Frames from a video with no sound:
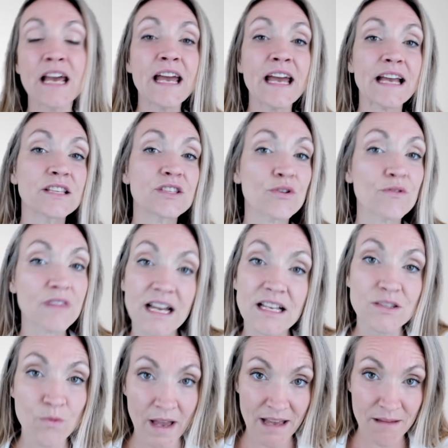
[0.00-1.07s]
and so
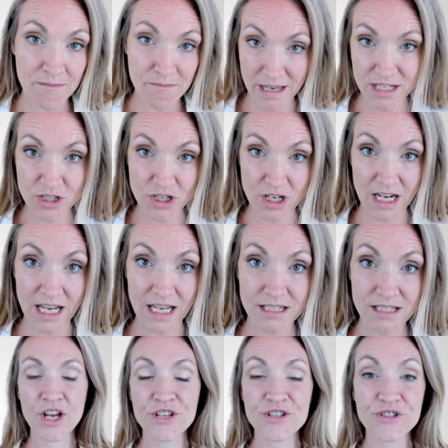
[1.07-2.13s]
that's why I mention it.
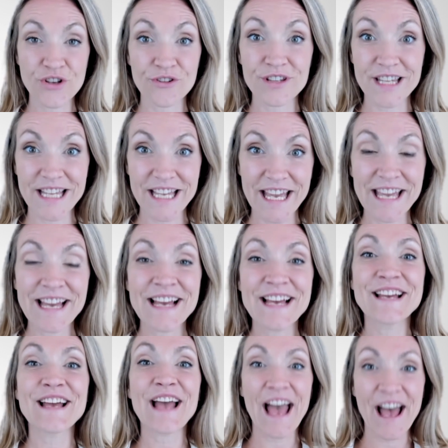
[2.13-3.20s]
Certainly,
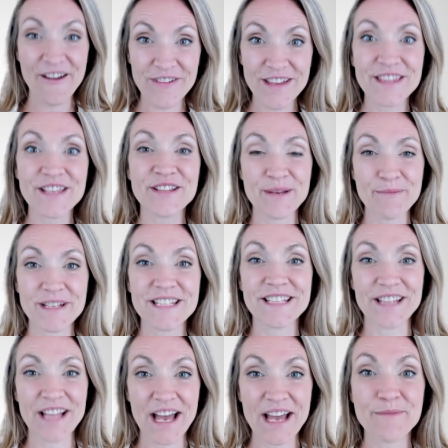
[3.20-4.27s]
having the limited
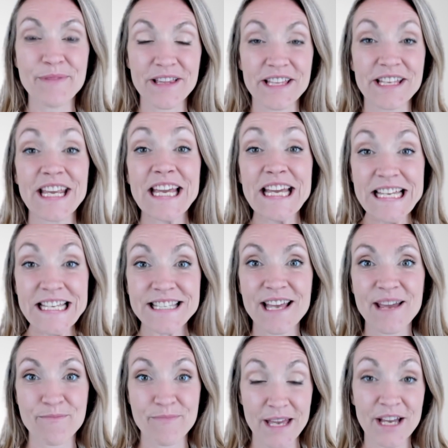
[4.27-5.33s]
liability is
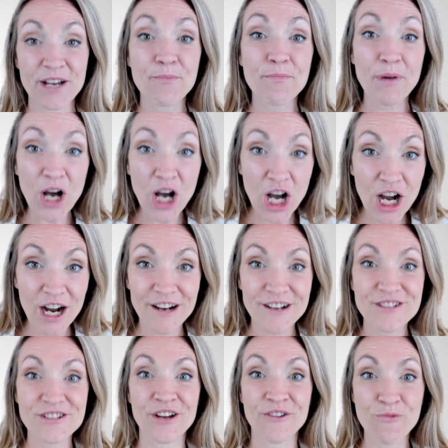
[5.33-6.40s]
a big
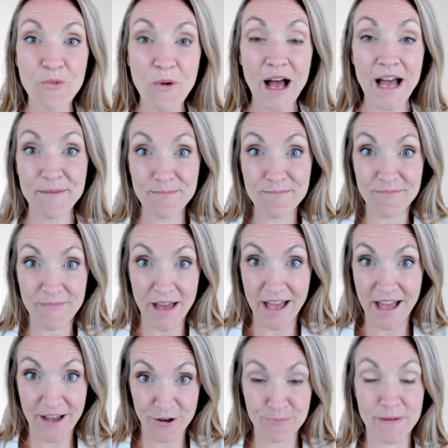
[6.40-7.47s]
part of why
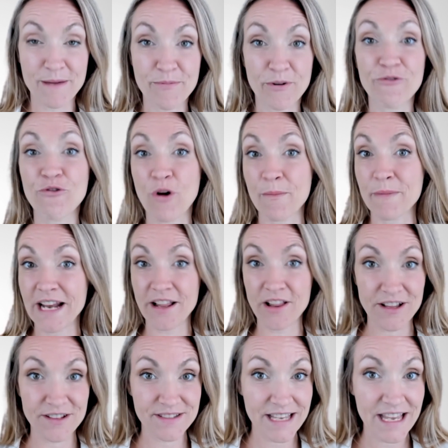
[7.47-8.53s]
people form an
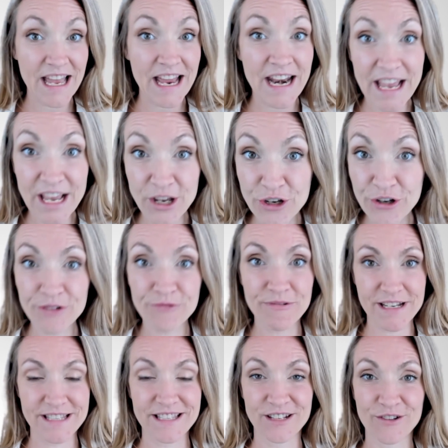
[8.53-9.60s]
LLC and a good
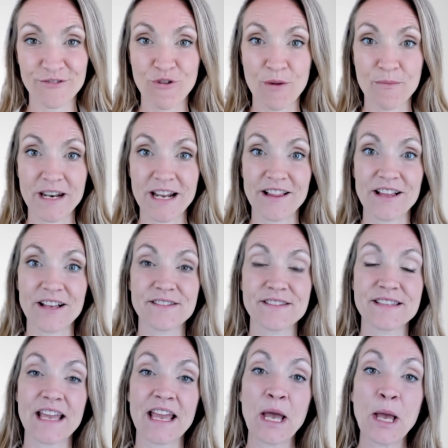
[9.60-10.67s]
reason to form an
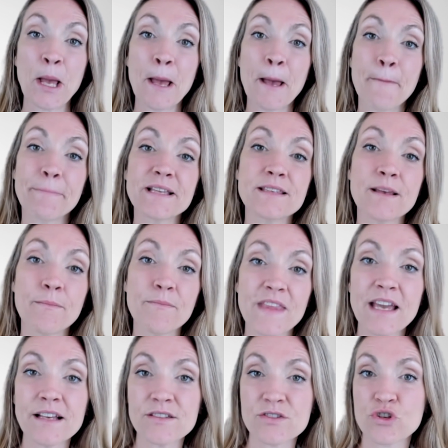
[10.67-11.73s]
LLC. But some
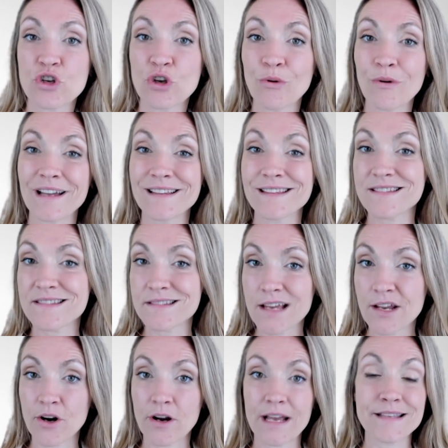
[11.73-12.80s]
things to
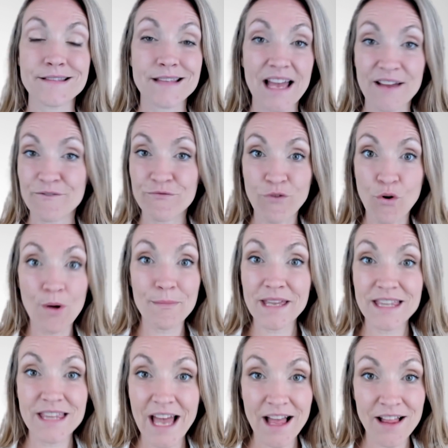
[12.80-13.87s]
consider is that
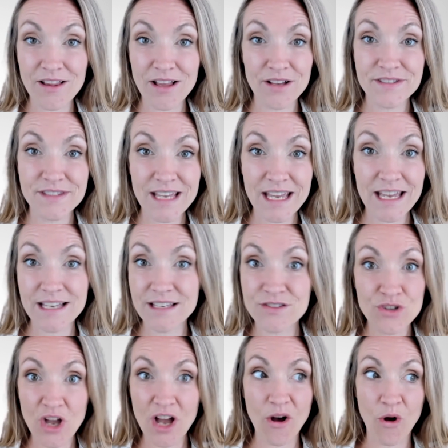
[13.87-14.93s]
forming the LLC is
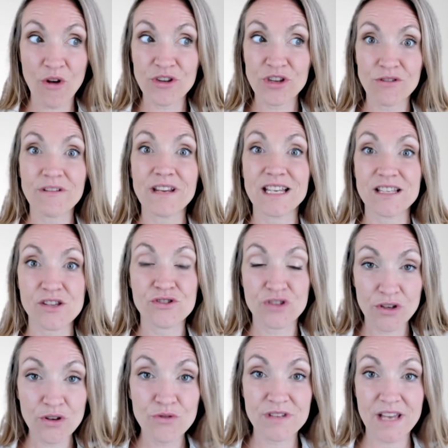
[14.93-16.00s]
not all you need to
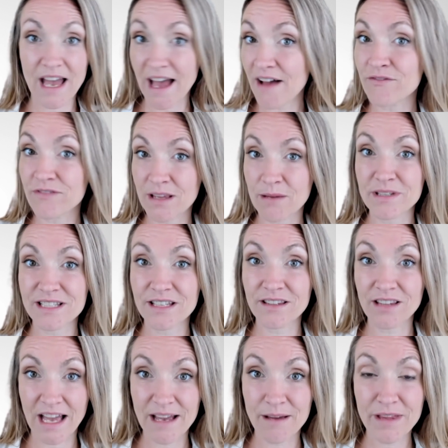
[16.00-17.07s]
do to have limited
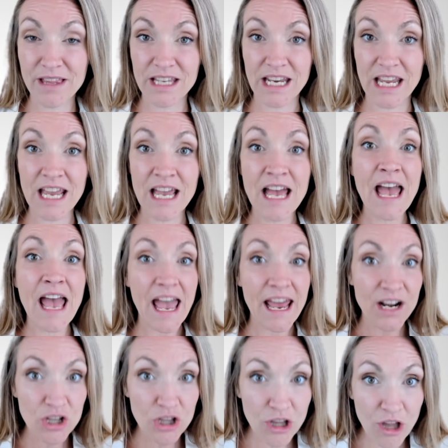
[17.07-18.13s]
liability. And
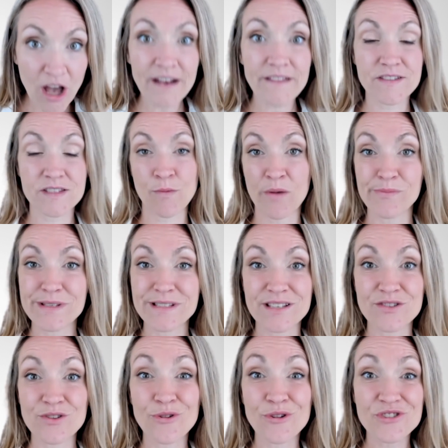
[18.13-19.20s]
a lot of small
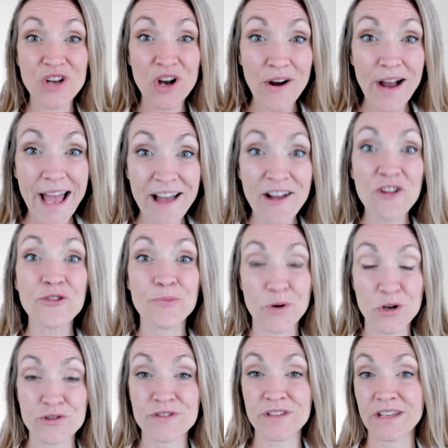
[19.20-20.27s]
business owners are held
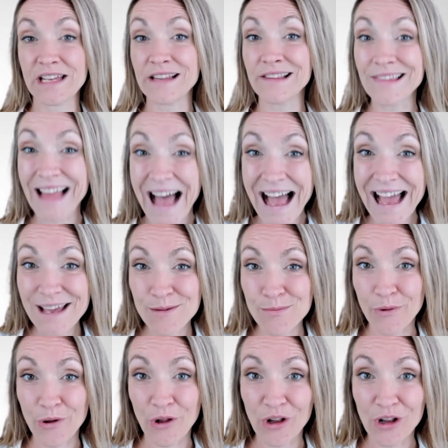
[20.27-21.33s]
personally
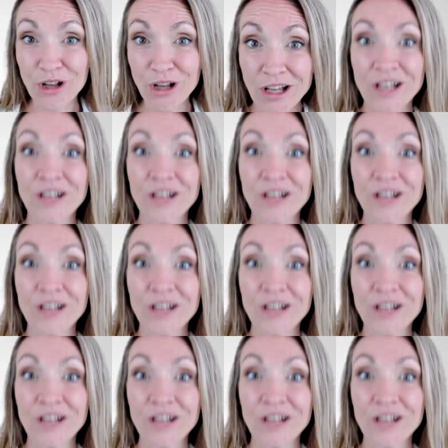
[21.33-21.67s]
liable,